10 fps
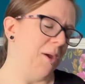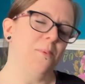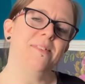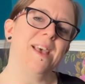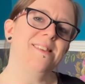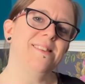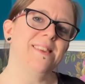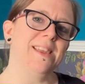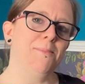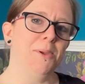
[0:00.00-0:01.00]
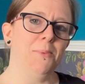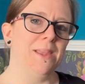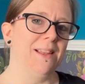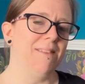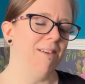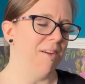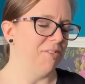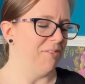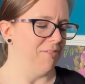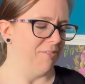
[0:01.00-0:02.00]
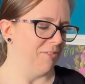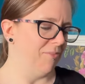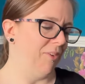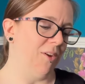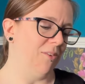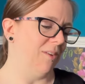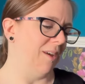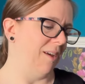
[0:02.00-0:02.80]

I was editing my weekly crafting vlog